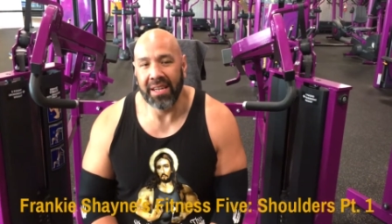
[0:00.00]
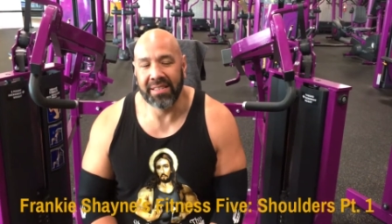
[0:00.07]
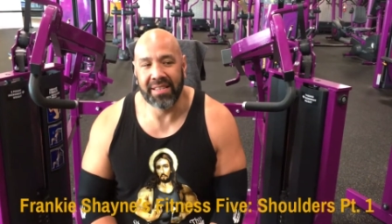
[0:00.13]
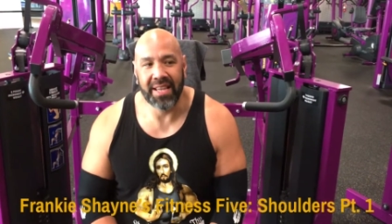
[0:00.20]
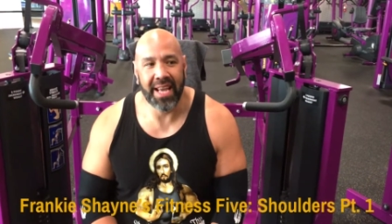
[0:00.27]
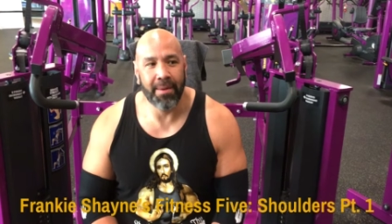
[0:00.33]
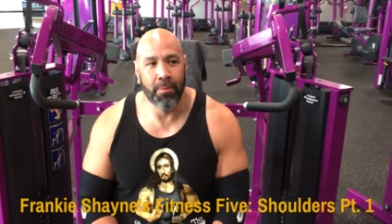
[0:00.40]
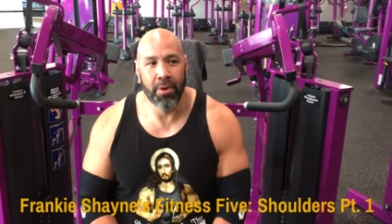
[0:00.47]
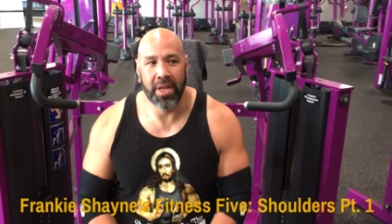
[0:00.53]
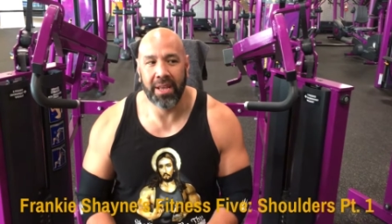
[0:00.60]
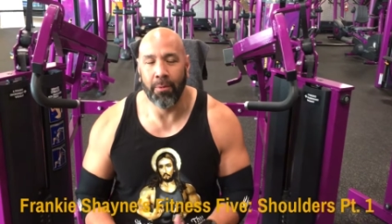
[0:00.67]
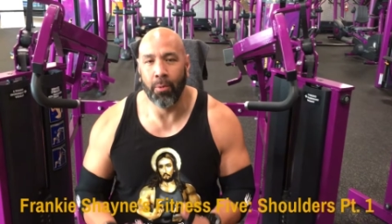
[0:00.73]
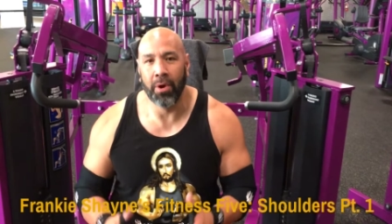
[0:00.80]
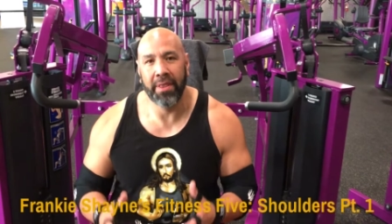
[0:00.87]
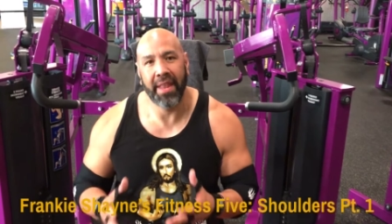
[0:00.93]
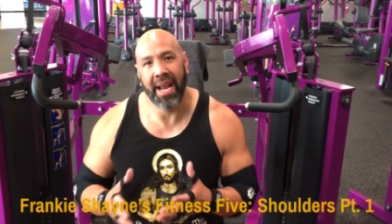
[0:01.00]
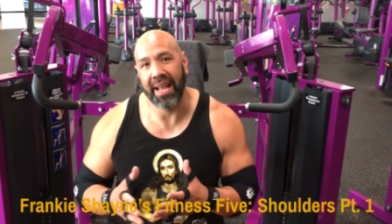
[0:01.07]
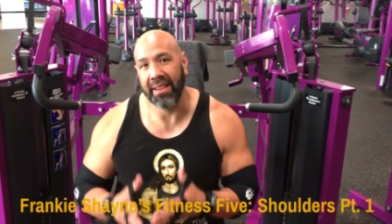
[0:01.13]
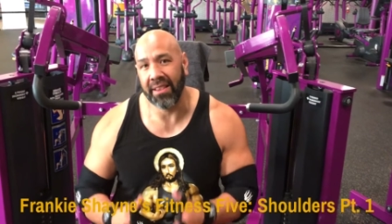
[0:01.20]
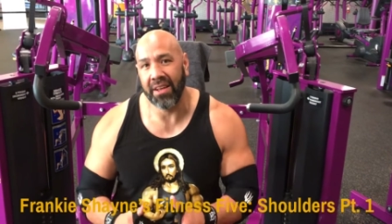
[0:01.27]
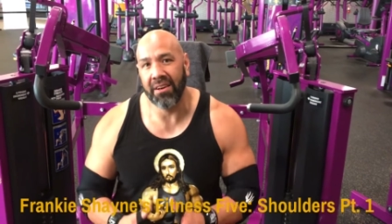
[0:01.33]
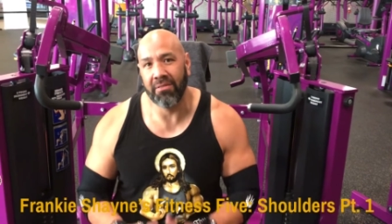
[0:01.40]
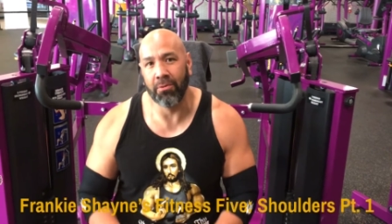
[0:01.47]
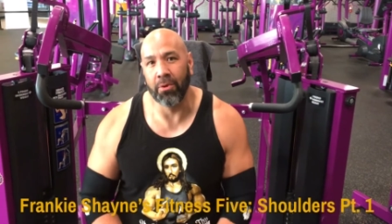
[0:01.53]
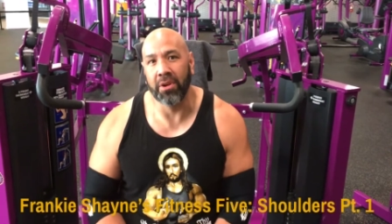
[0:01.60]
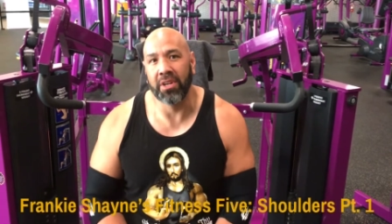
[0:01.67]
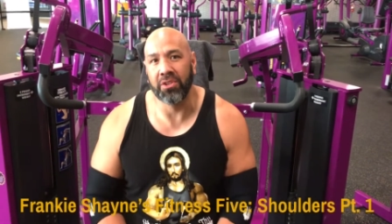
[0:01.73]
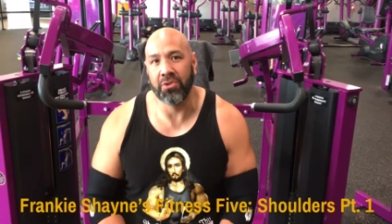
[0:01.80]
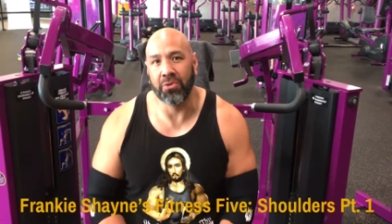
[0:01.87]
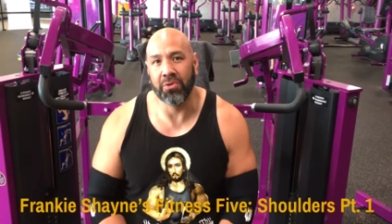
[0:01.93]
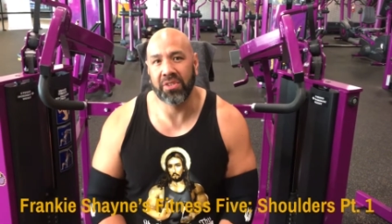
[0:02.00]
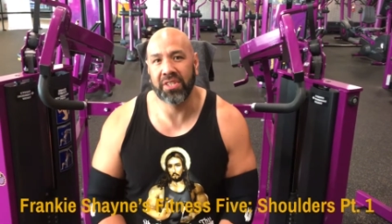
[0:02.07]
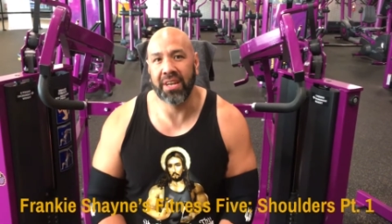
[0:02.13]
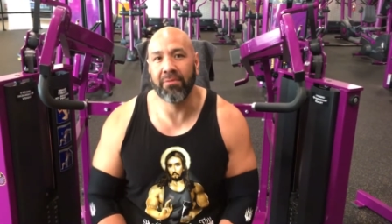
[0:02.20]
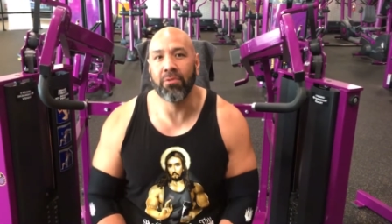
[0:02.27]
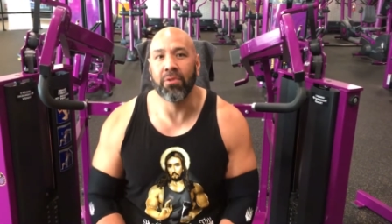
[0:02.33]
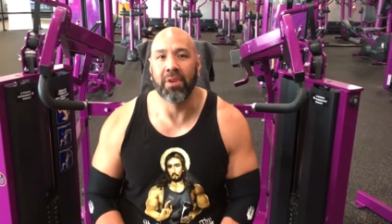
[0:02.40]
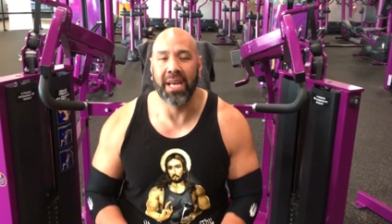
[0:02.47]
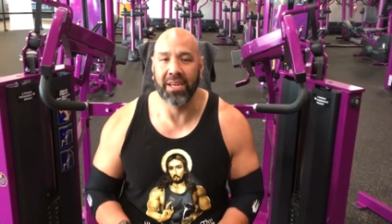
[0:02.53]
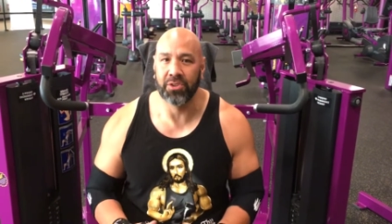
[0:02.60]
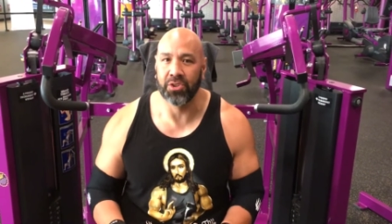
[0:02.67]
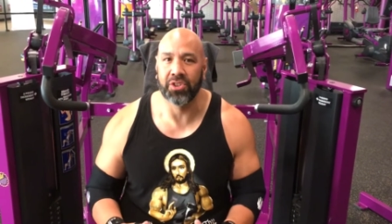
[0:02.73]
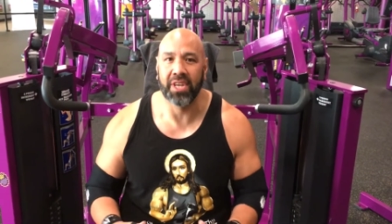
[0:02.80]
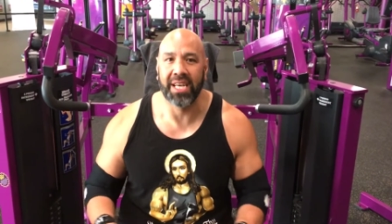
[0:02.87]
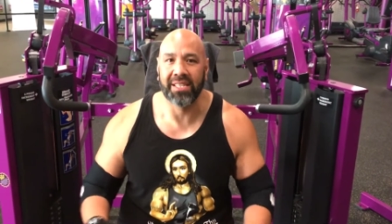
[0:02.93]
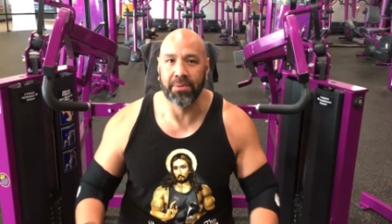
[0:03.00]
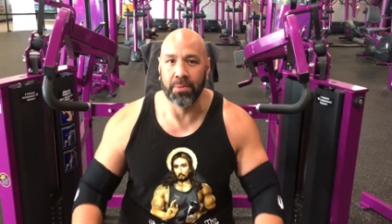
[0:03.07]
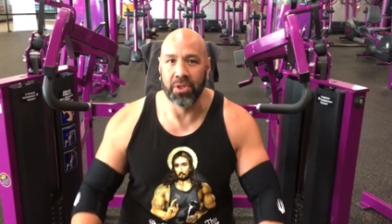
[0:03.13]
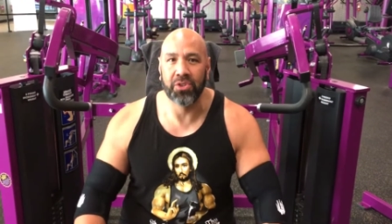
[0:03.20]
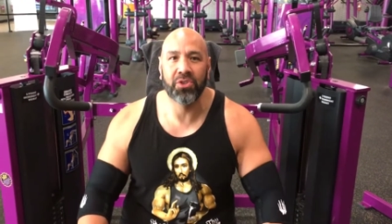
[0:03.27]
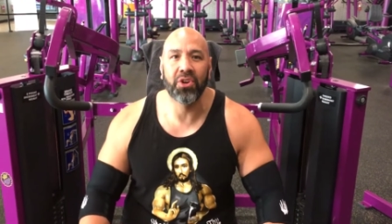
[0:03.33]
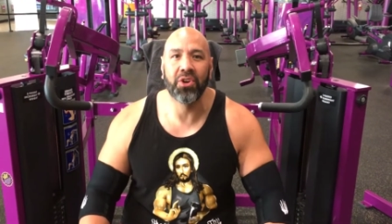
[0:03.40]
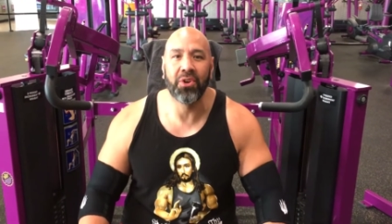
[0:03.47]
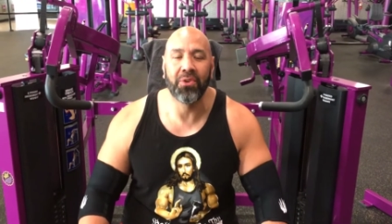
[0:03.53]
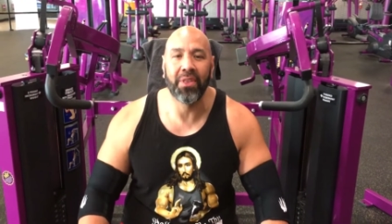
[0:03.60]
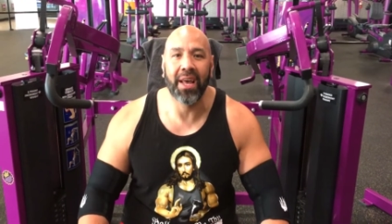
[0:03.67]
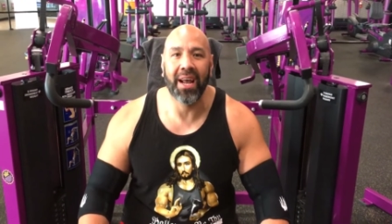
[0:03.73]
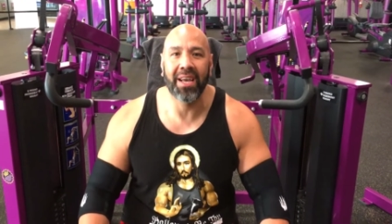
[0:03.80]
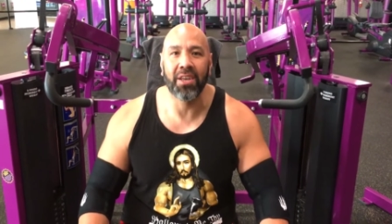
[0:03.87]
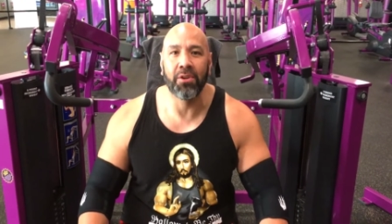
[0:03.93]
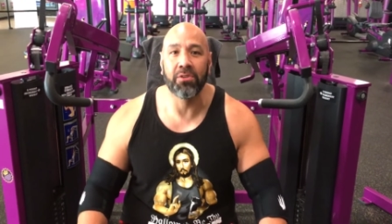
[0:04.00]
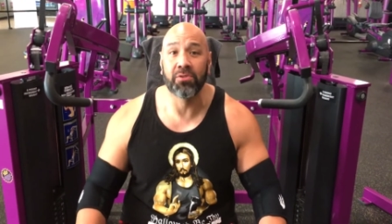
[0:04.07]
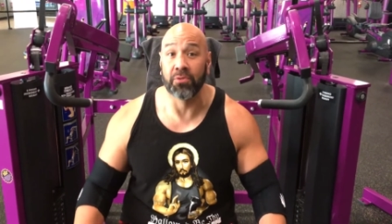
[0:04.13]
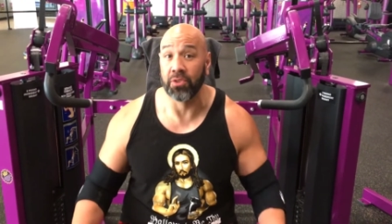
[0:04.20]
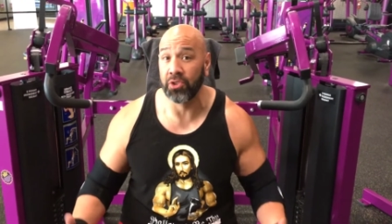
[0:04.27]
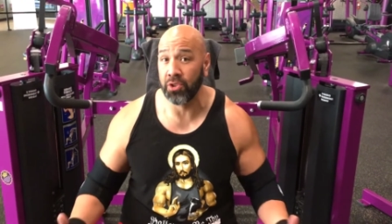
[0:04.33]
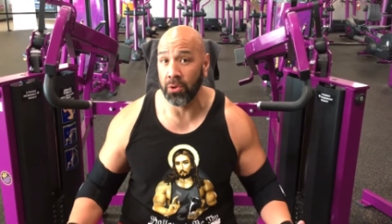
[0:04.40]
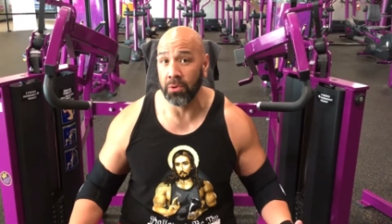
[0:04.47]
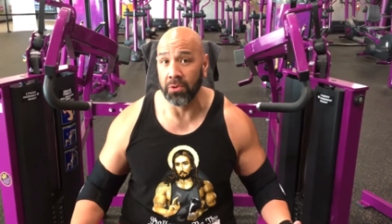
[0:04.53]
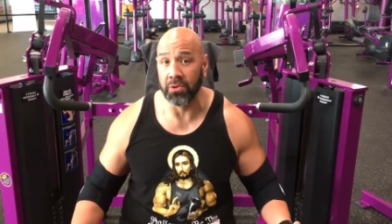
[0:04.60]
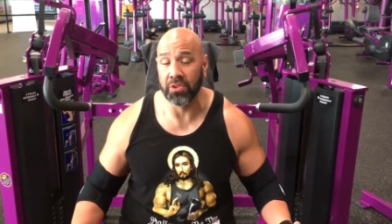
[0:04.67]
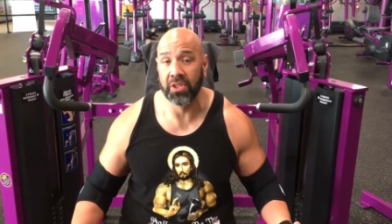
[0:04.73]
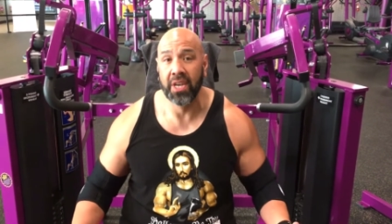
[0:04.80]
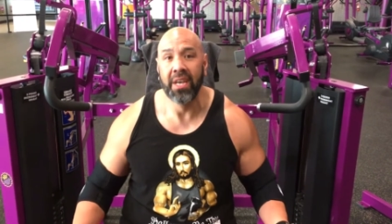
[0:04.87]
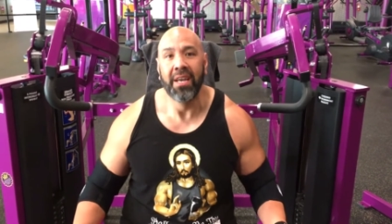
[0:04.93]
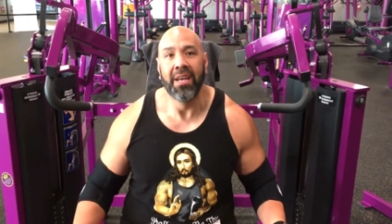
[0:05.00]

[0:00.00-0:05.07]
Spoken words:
Today I'm going to hit one that I love. We're going to do several exercises I'm going to show you that I use for shoulders